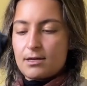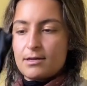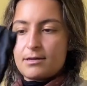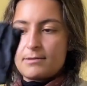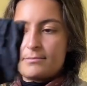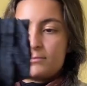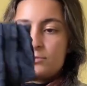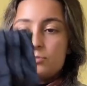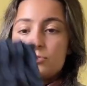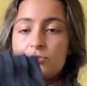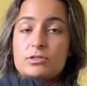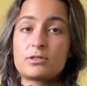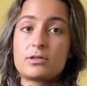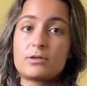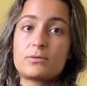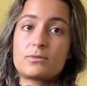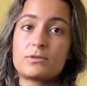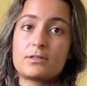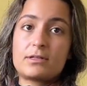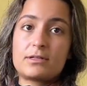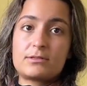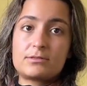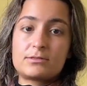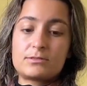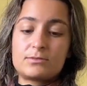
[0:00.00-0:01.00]
Sure I will
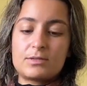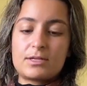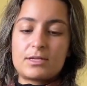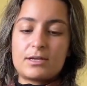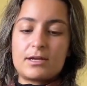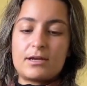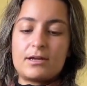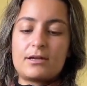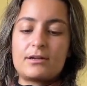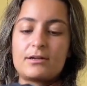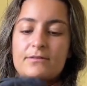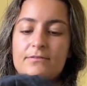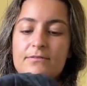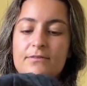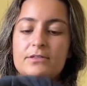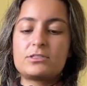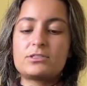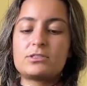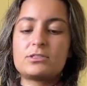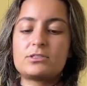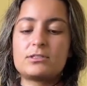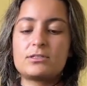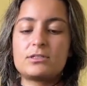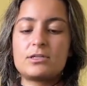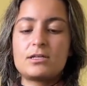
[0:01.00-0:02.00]
as we get higher
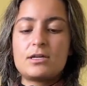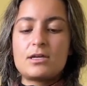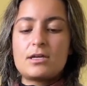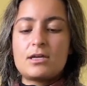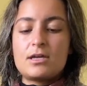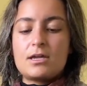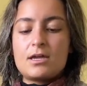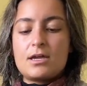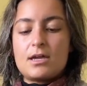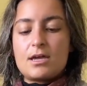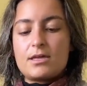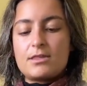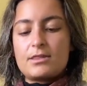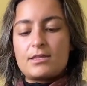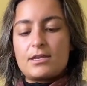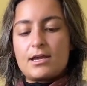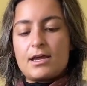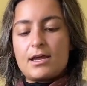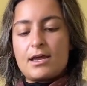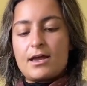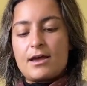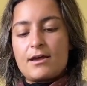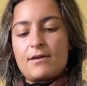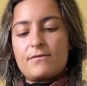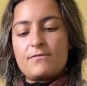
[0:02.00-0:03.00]
elevation. And then I
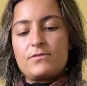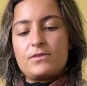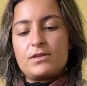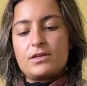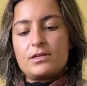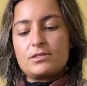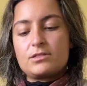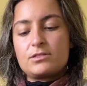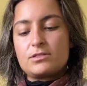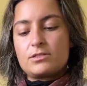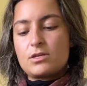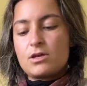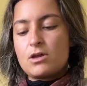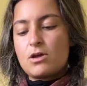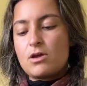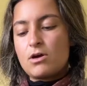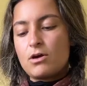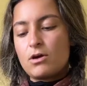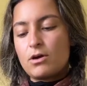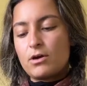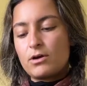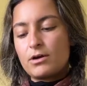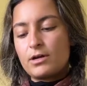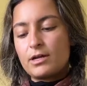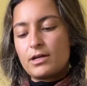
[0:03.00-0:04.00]
have this
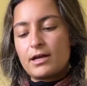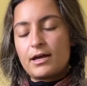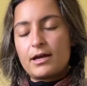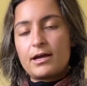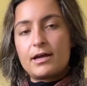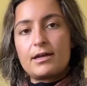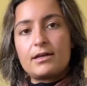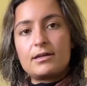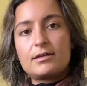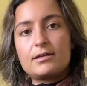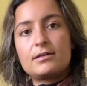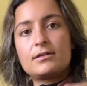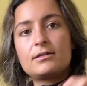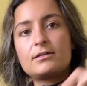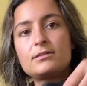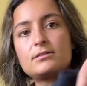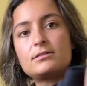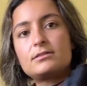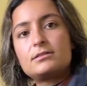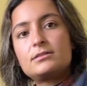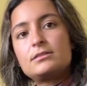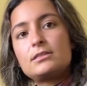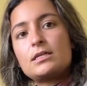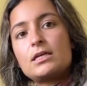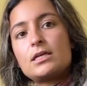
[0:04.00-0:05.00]
REI
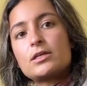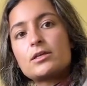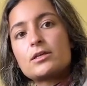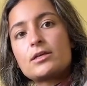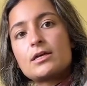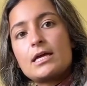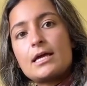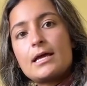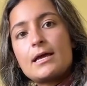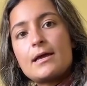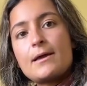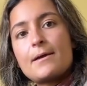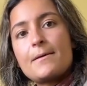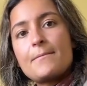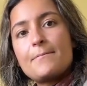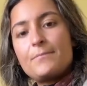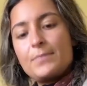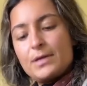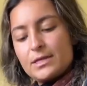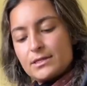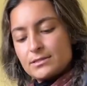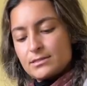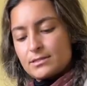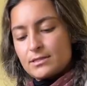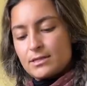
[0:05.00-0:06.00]
silk
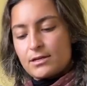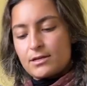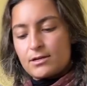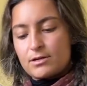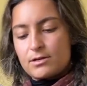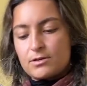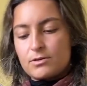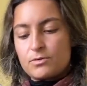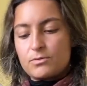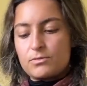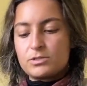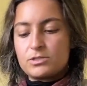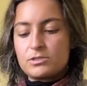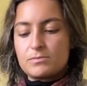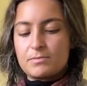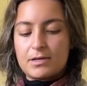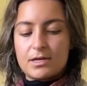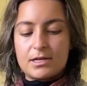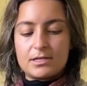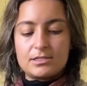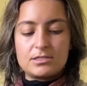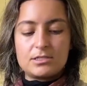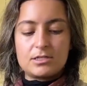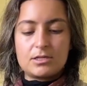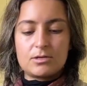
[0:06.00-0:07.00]
base layer, which my
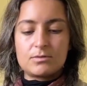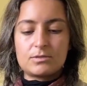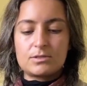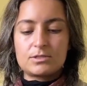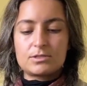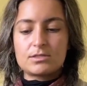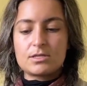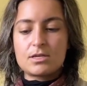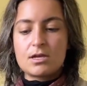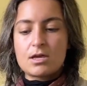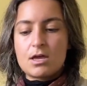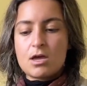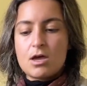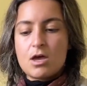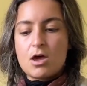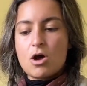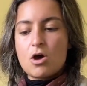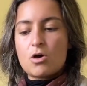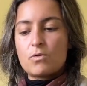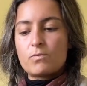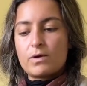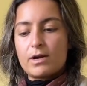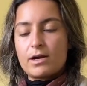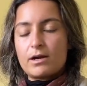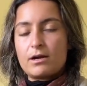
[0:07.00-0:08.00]
idea was I'll
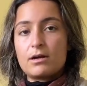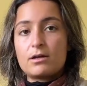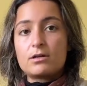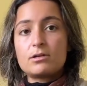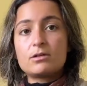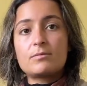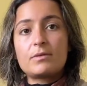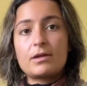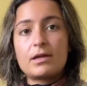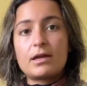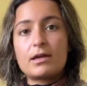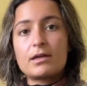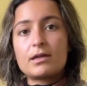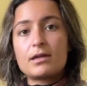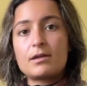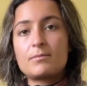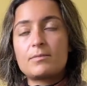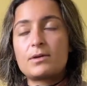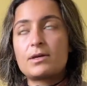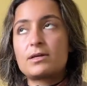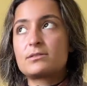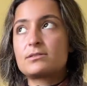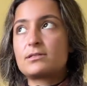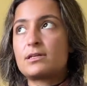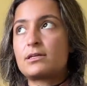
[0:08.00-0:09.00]
wear it under my hiking
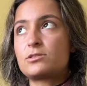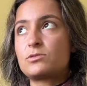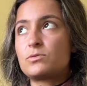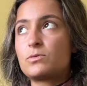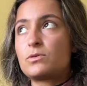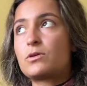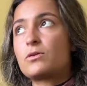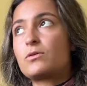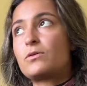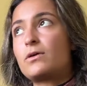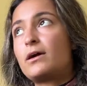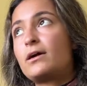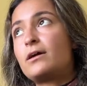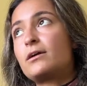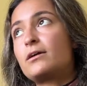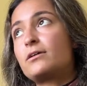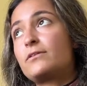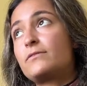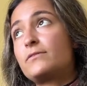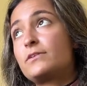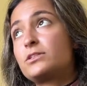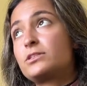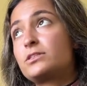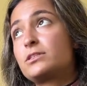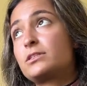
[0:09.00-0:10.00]
pants as we go higher
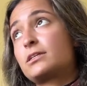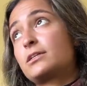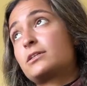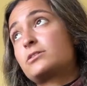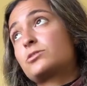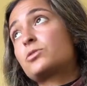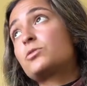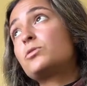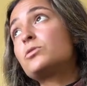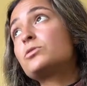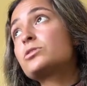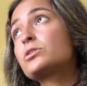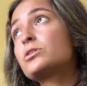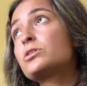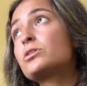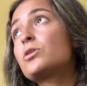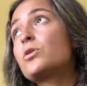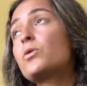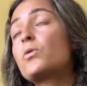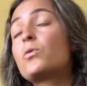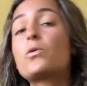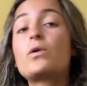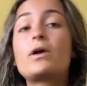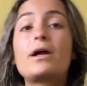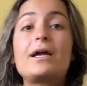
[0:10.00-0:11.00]
elevation, gets colder,
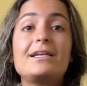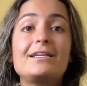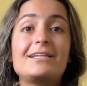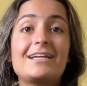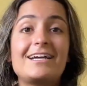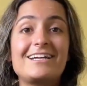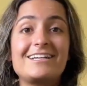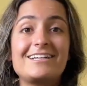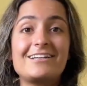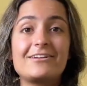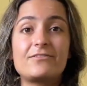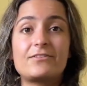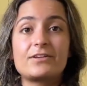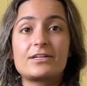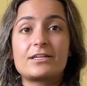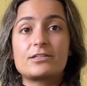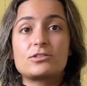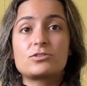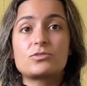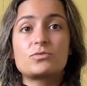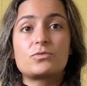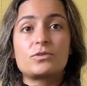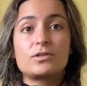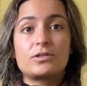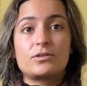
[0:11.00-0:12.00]
or at night if it
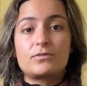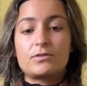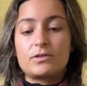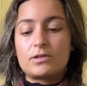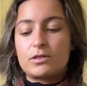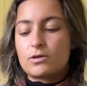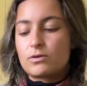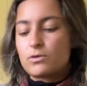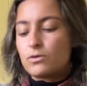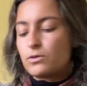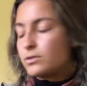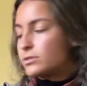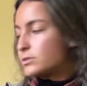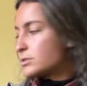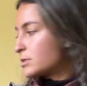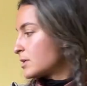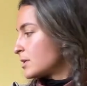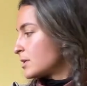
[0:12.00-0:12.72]
gets really, really cold.